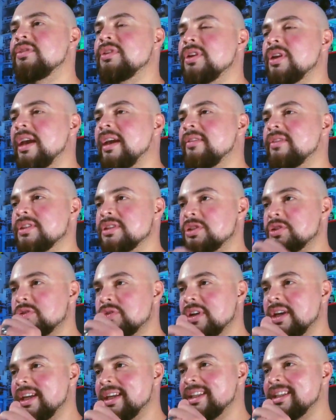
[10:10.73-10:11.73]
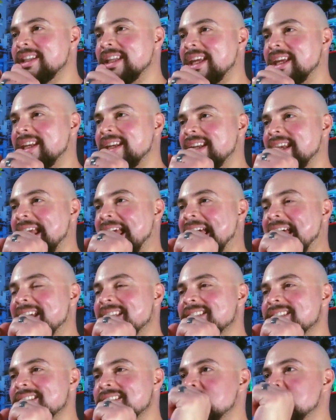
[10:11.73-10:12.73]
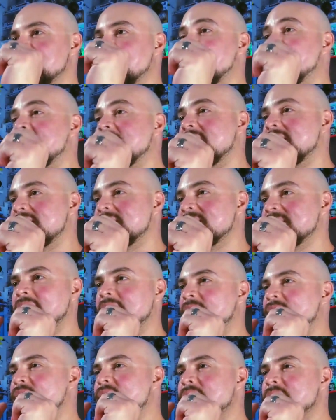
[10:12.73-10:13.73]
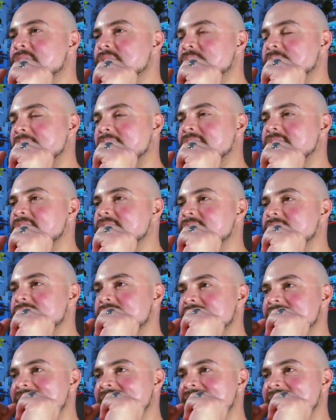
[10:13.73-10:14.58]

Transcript: you have a tray that has soda or food particles